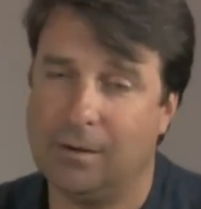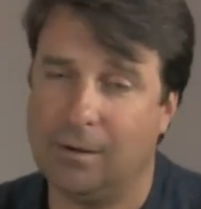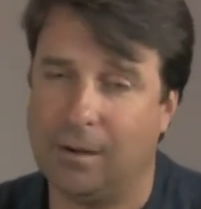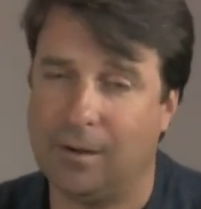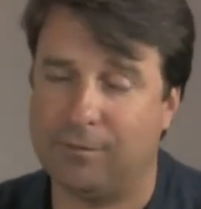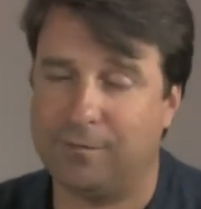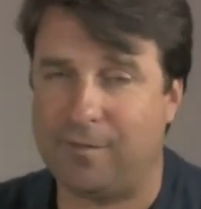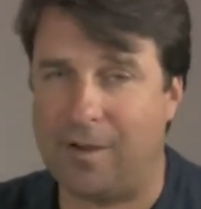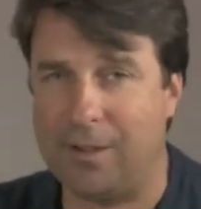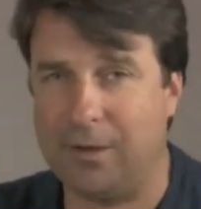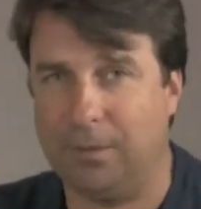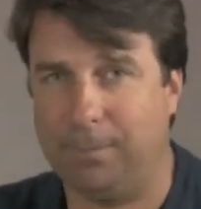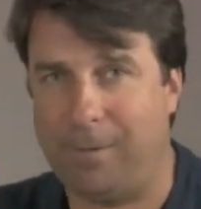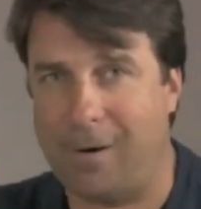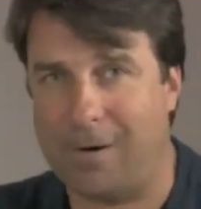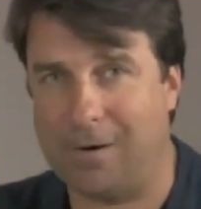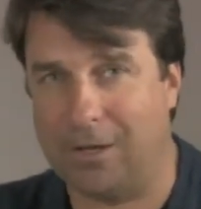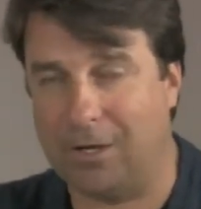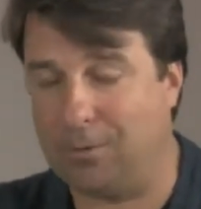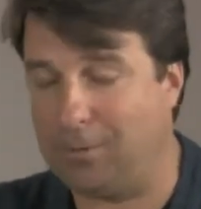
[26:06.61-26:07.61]
Uh, final
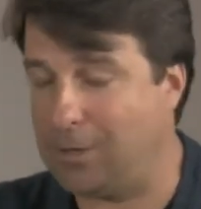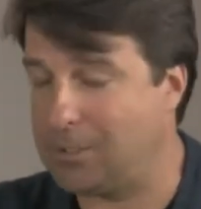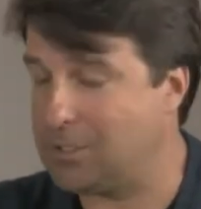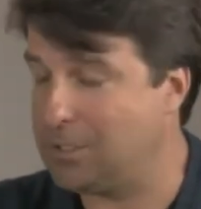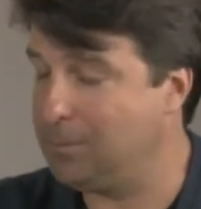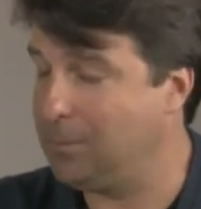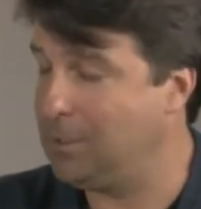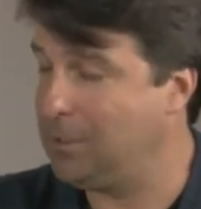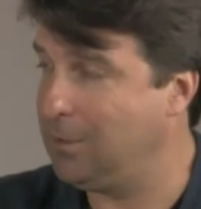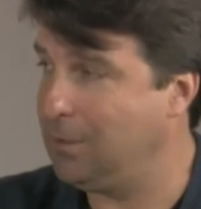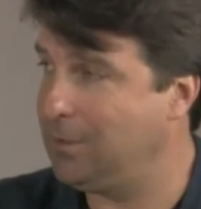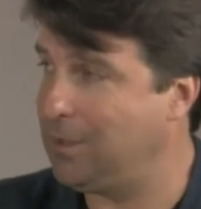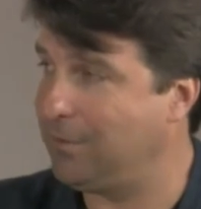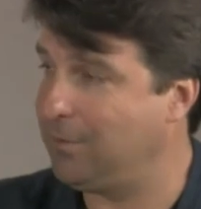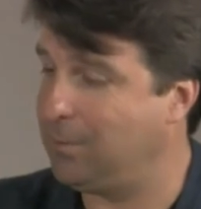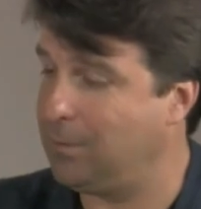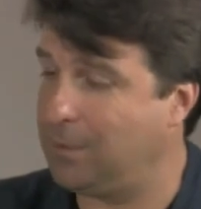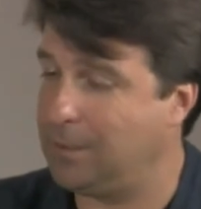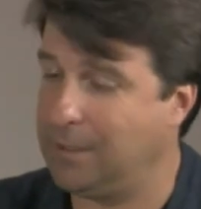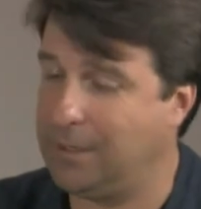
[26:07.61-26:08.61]
parting question we do with
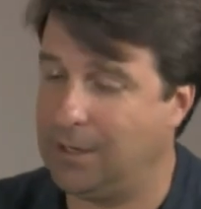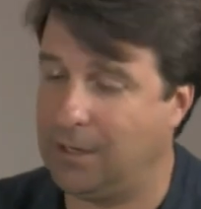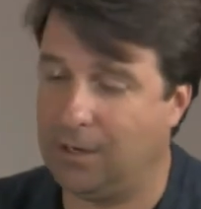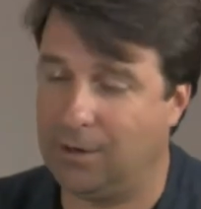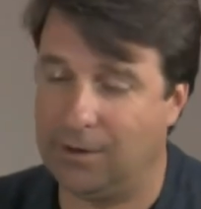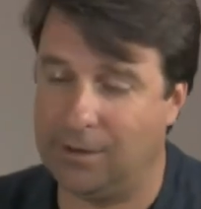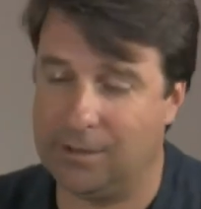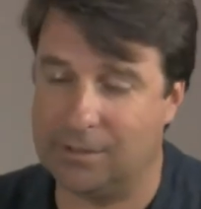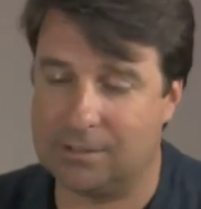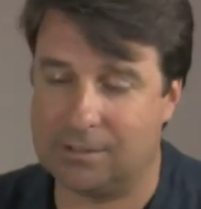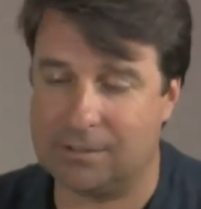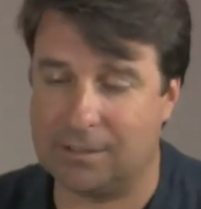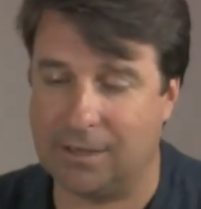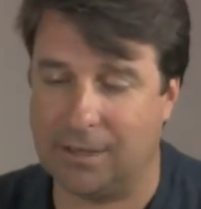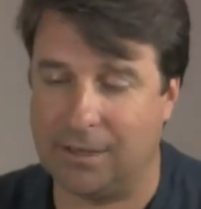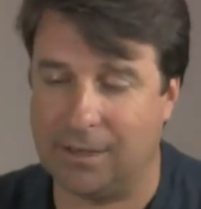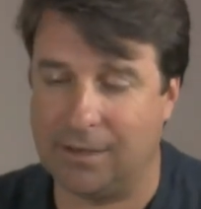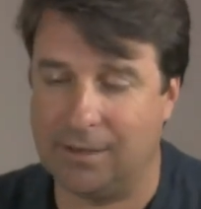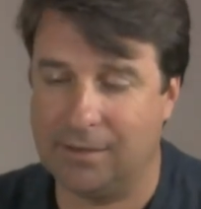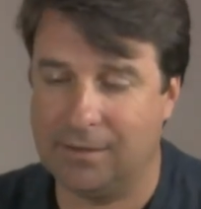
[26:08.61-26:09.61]
everyone here is
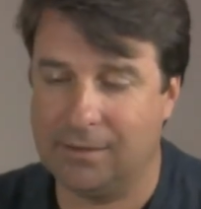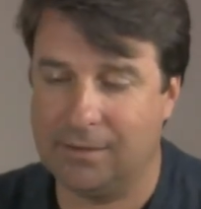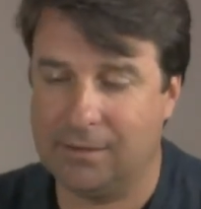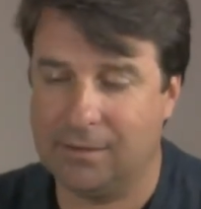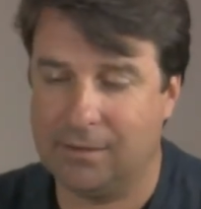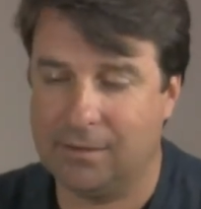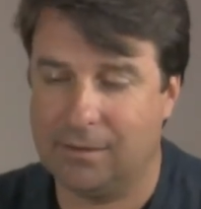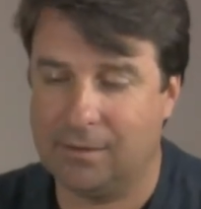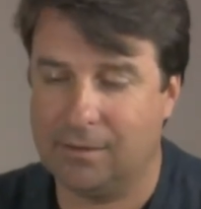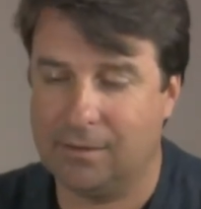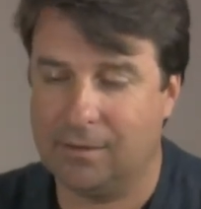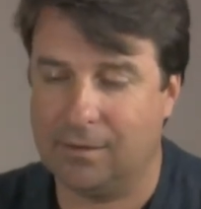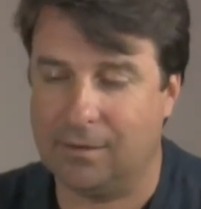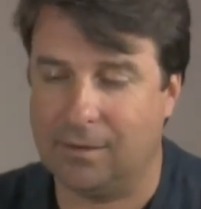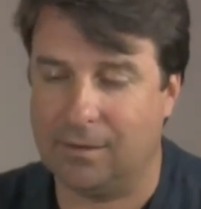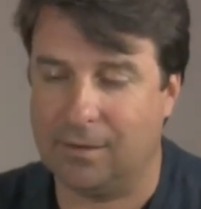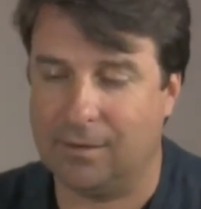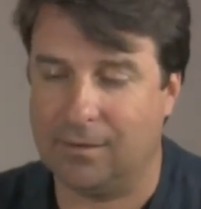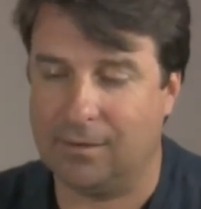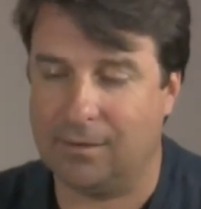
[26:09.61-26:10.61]
uh,
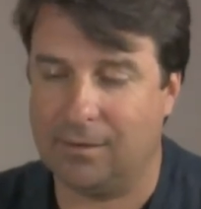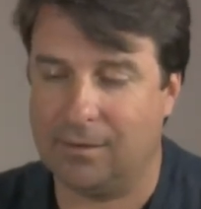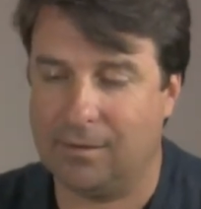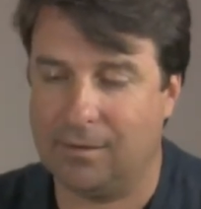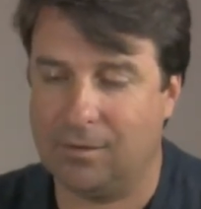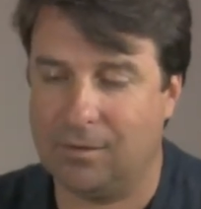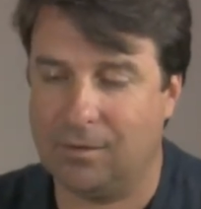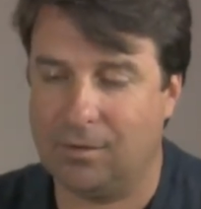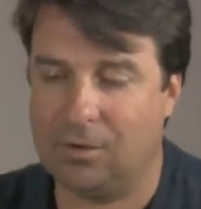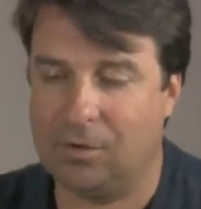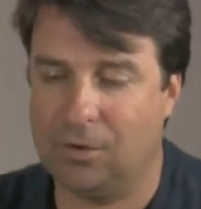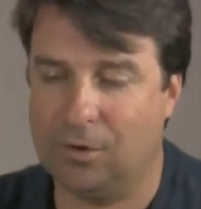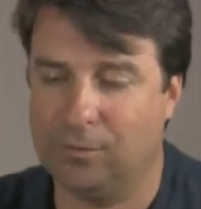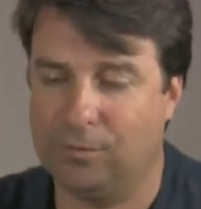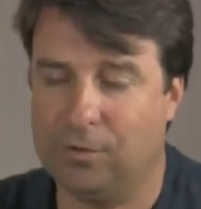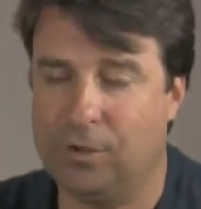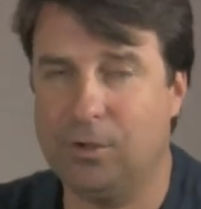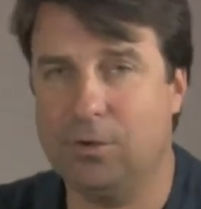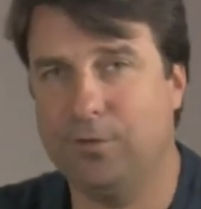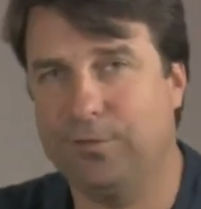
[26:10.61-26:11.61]
uh your
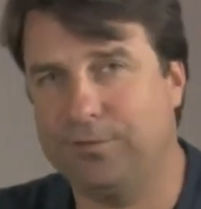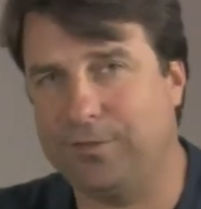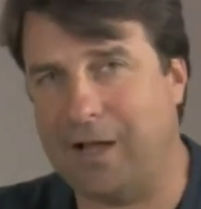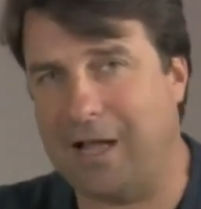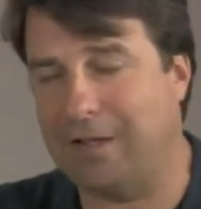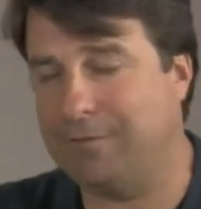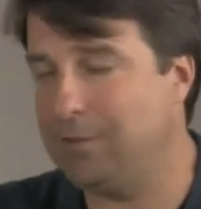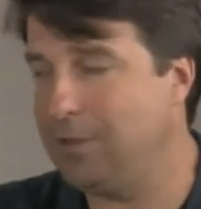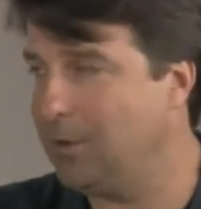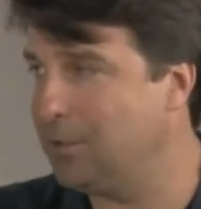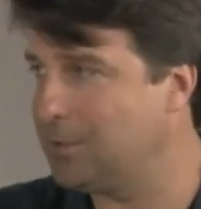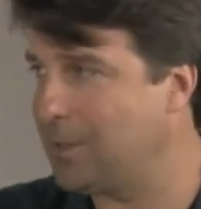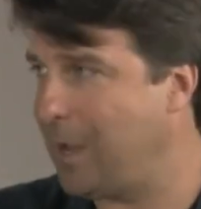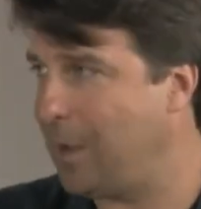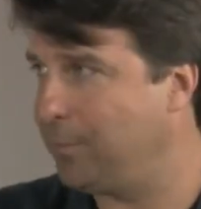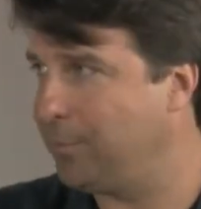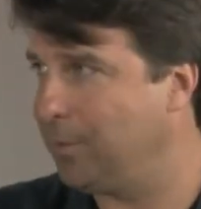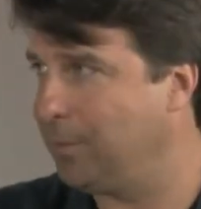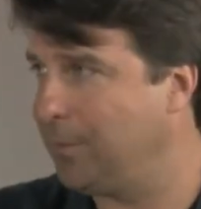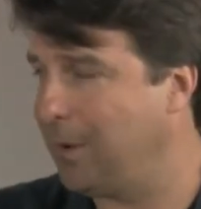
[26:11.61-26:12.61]
view five years
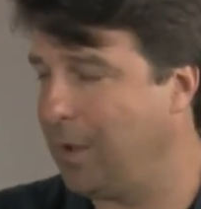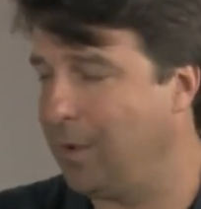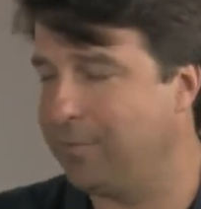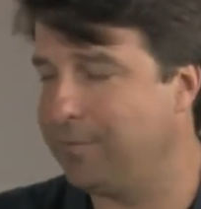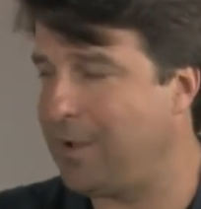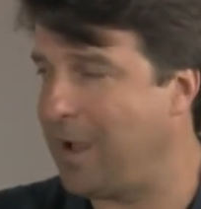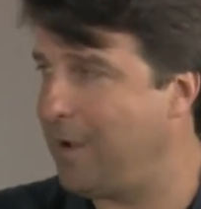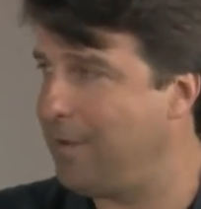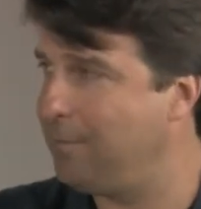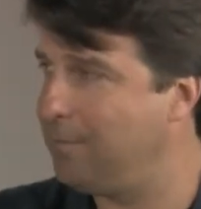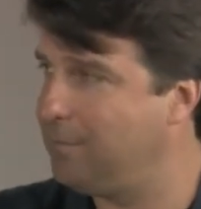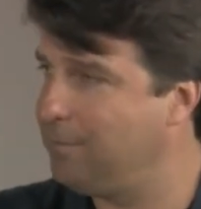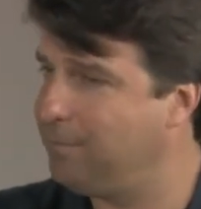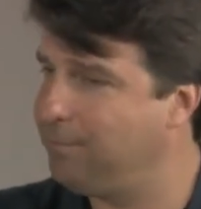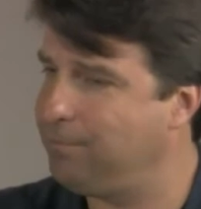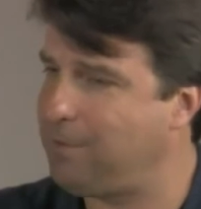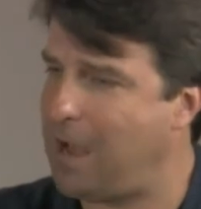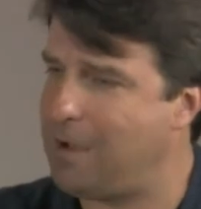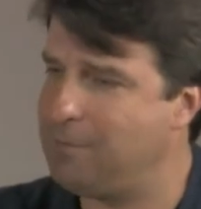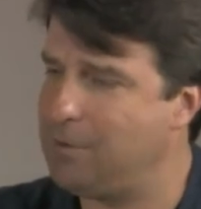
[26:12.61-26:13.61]
out from now, five
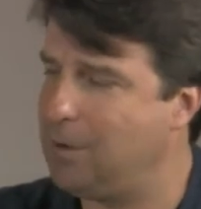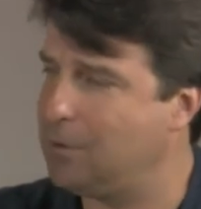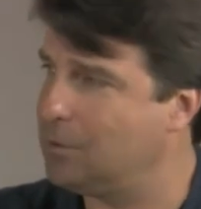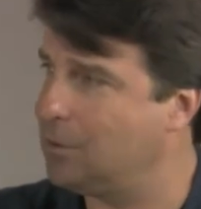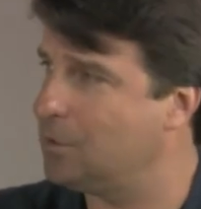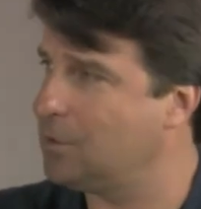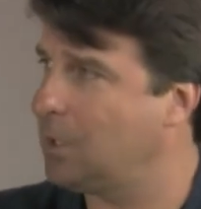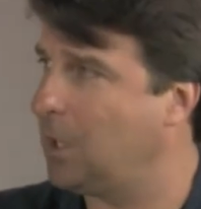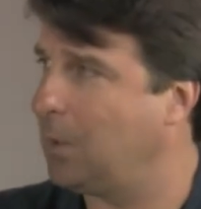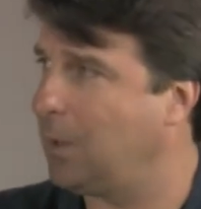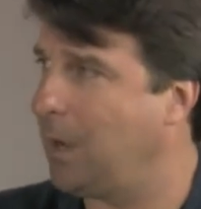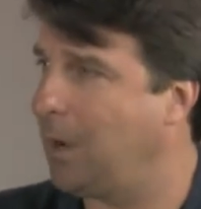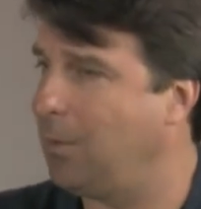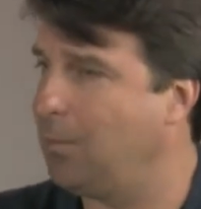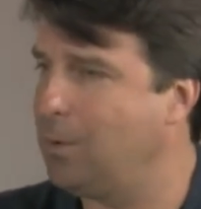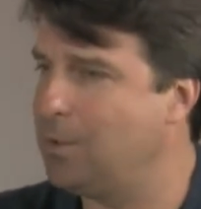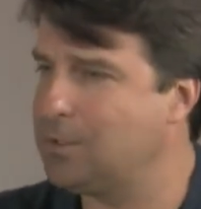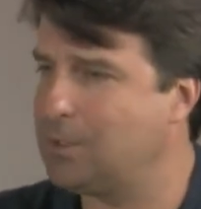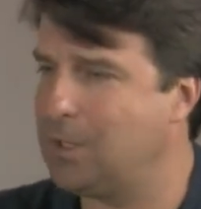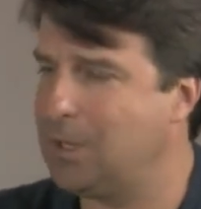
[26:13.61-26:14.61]
five years or so out.
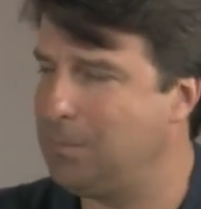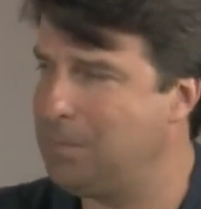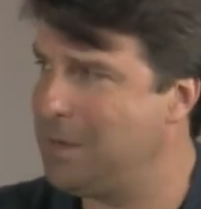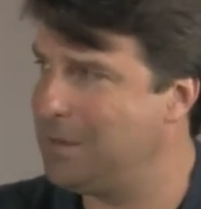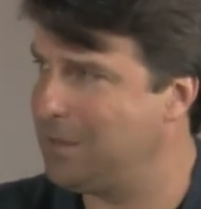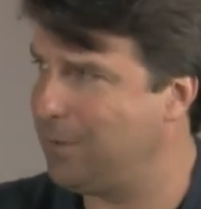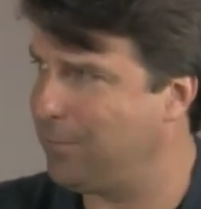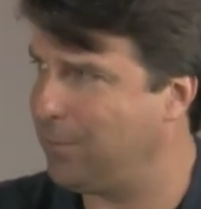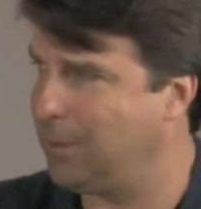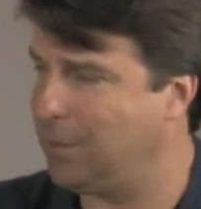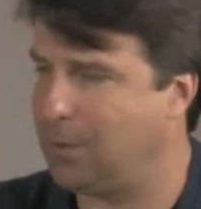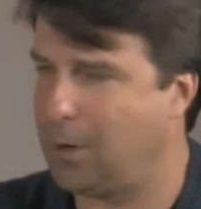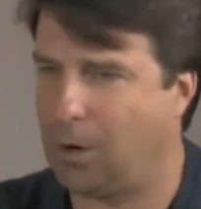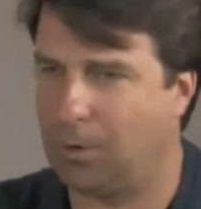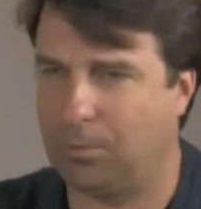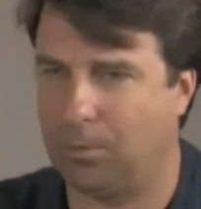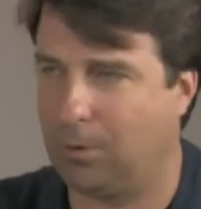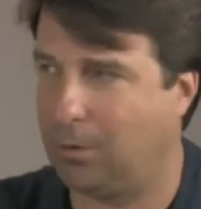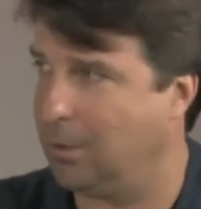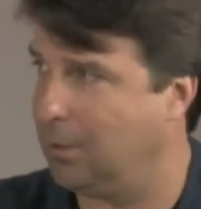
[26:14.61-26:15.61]
What's going to be different in our
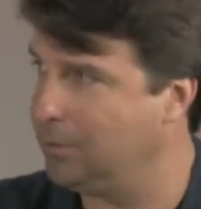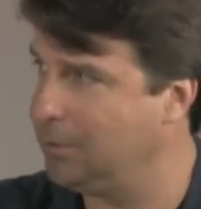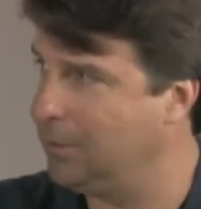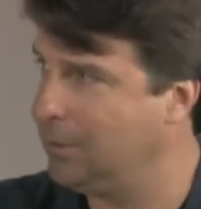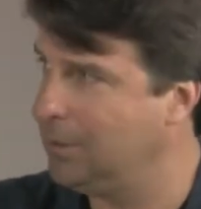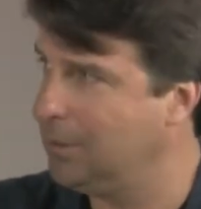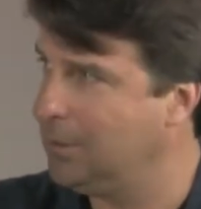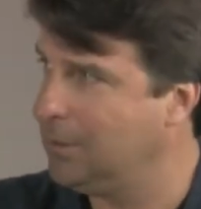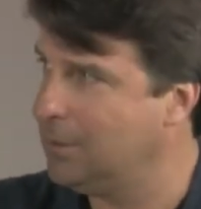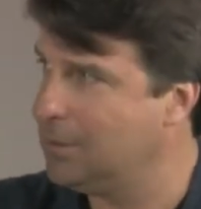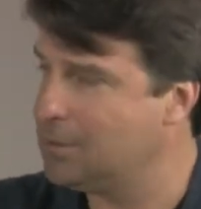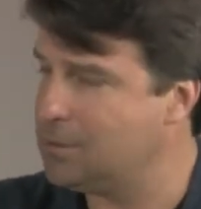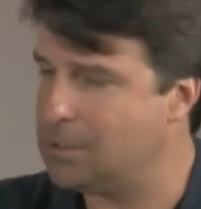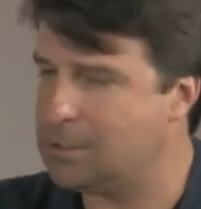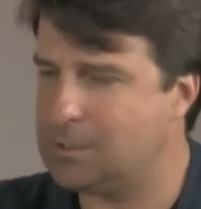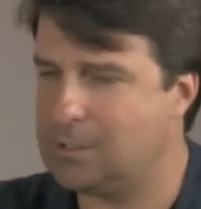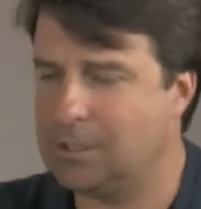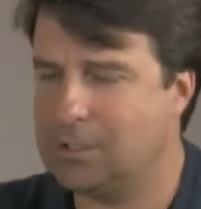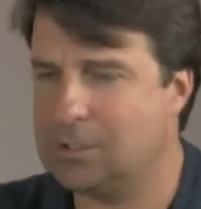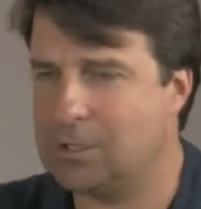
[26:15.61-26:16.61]
world,
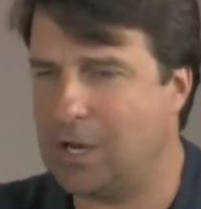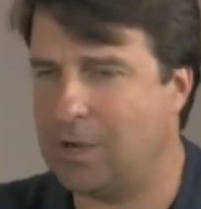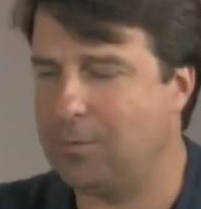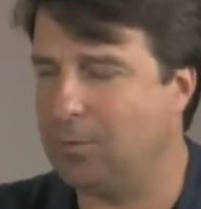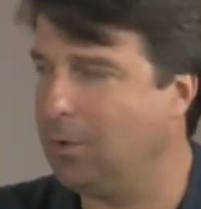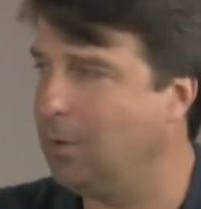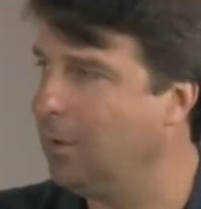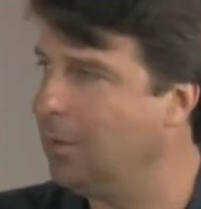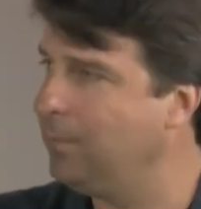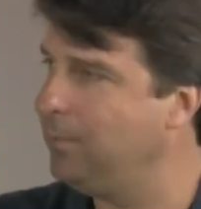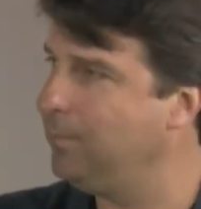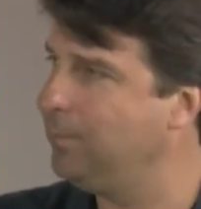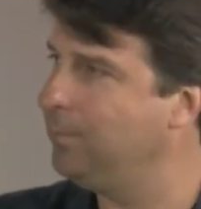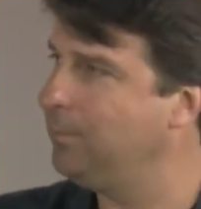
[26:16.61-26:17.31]
just in general?